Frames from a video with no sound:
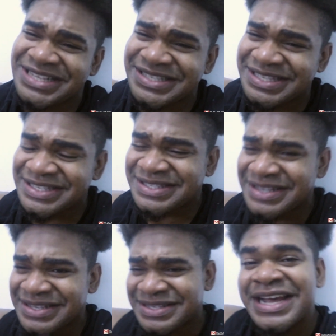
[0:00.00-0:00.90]
and
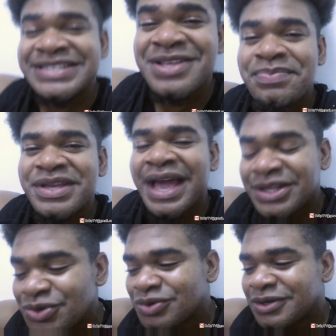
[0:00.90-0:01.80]
sisters. That is something I
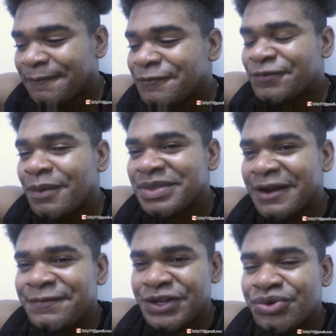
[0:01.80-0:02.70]
took from
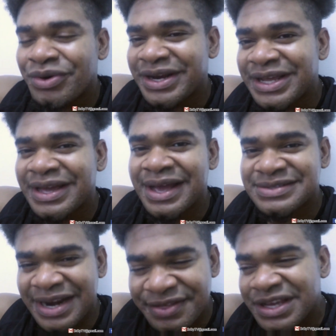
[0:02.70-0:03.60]
that video right there, guys.
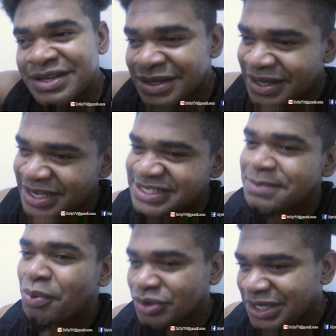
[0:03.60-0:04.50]
And I think it is
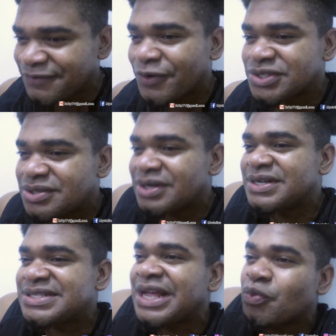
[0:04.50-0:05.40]
important for us to
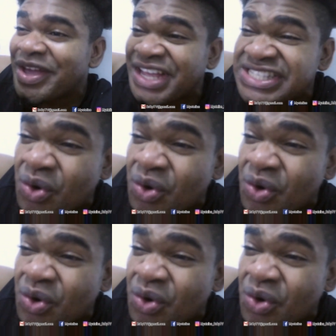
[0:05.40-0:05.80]
understand. Where there's a